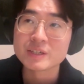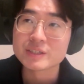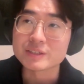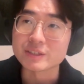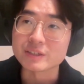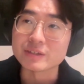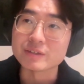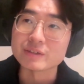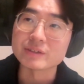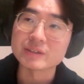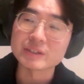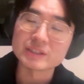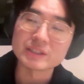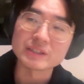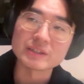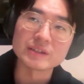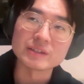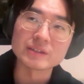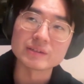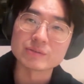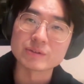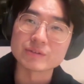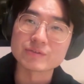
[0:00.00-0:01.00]
So
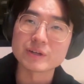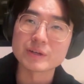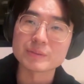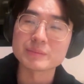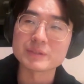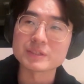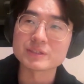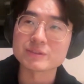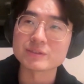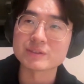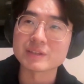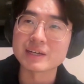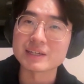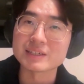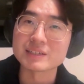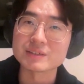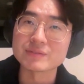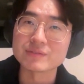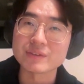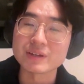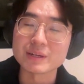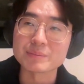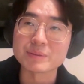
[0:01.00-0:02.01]
he referred me to that
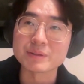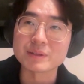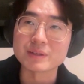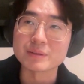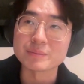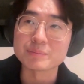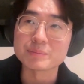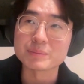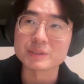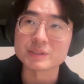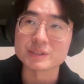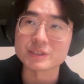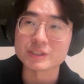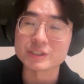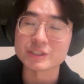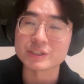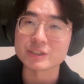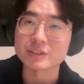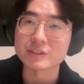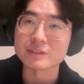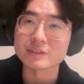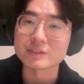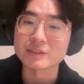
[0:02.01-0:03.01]
developer
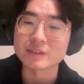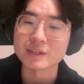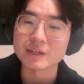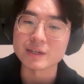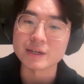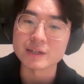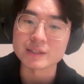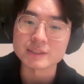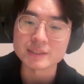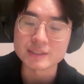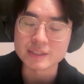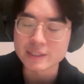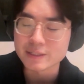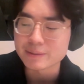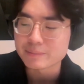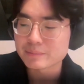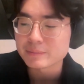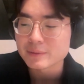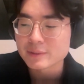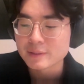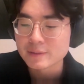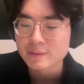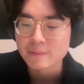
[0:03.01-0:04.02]
position
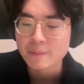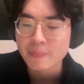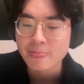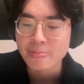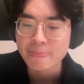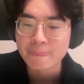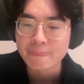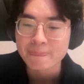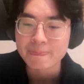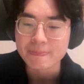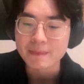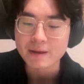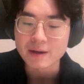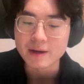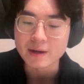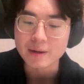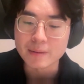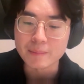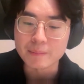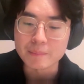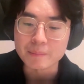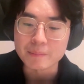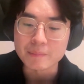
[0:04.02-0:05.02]
team.
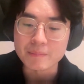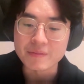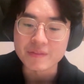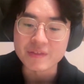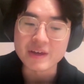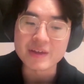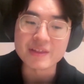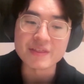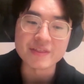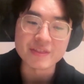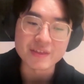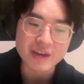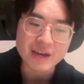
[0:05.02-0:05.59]
Then